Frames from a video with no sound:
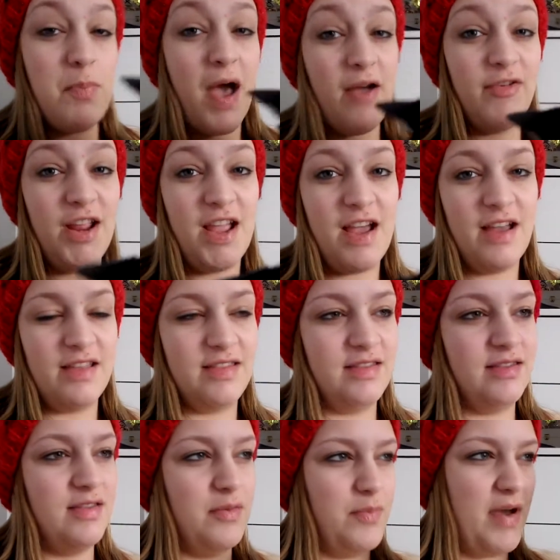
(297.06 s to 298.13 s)
barrier,
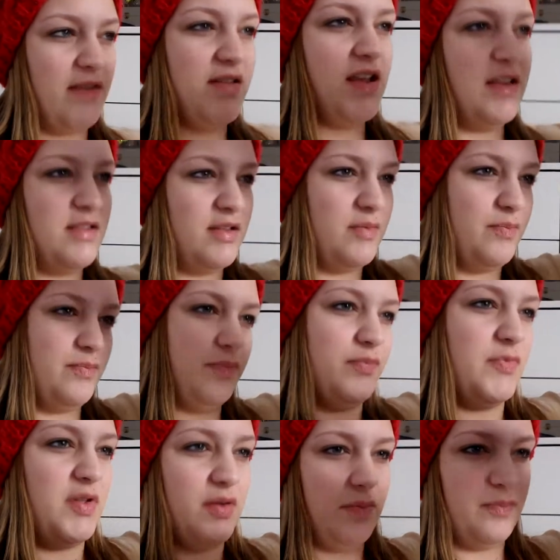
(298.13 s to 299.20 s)
the barrier, the,
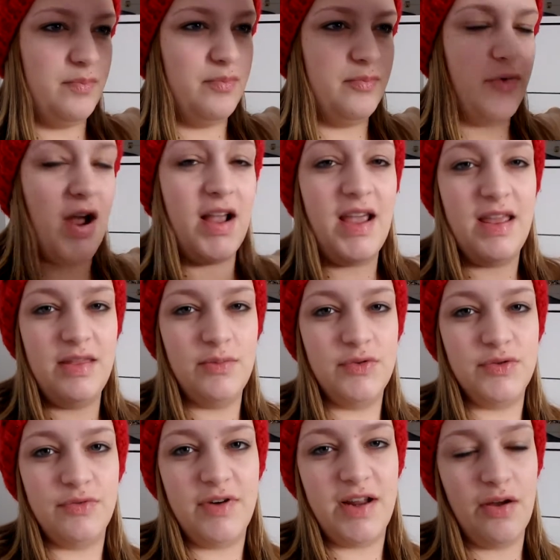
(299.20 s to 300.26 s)
the bracket that
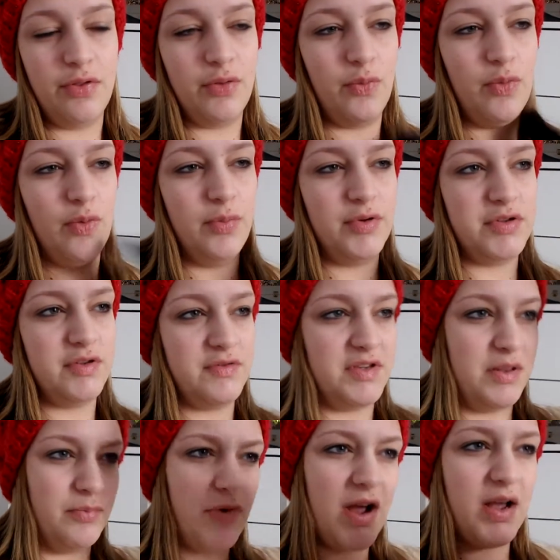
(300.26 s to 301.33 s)
was already on the wall because
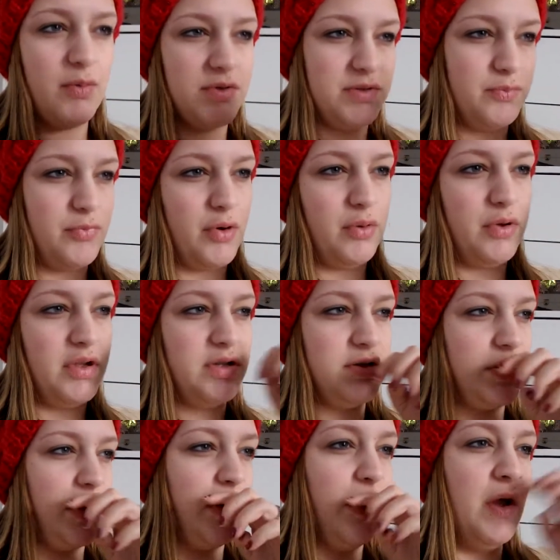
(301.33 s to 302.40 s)
obviously the bracket wasn't broken
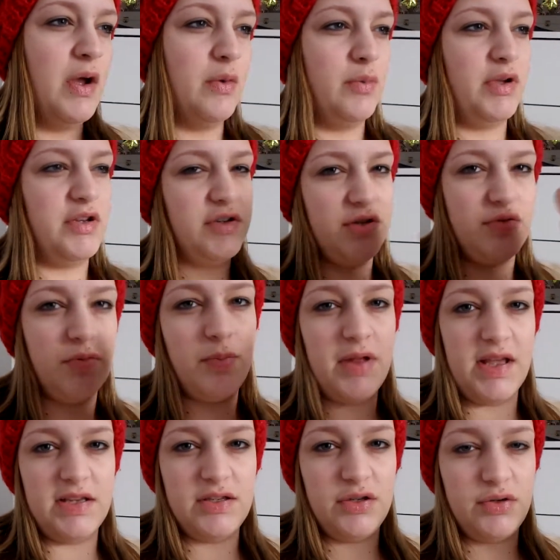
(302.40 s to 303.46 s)
so we just
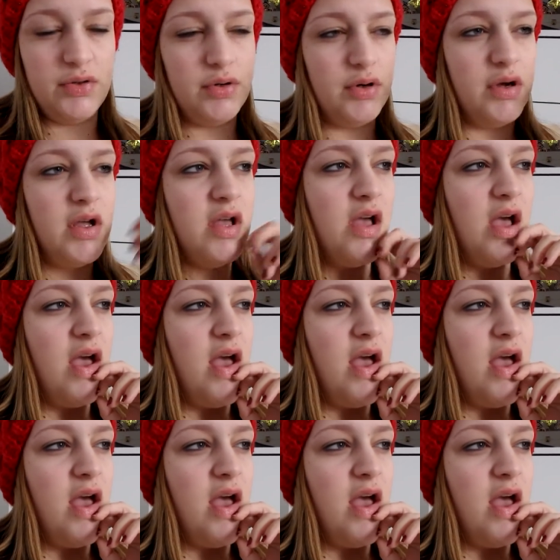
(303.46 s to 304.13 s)
replaced the door.